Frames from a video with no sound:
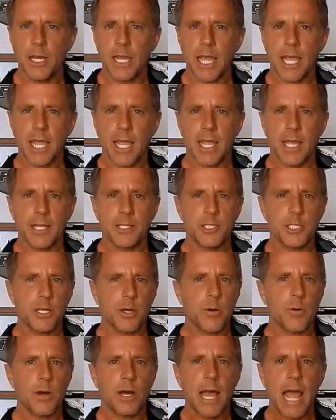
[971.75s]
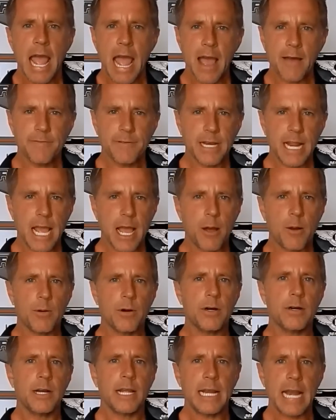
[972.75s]
And so a half an
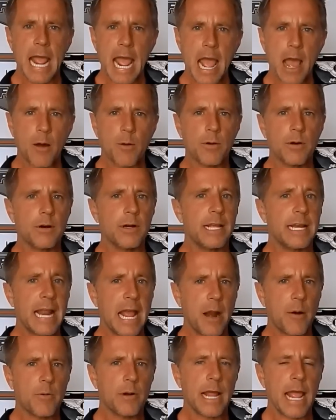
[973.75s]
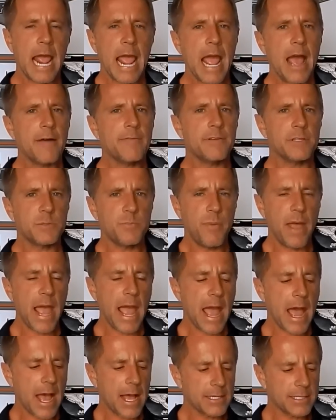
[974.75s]
hour and a half has
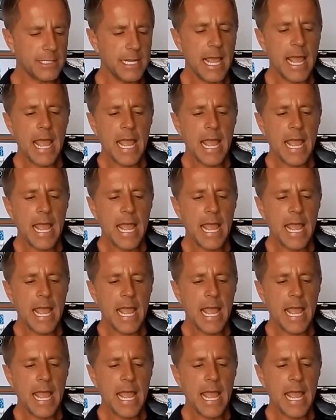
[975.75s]
passed.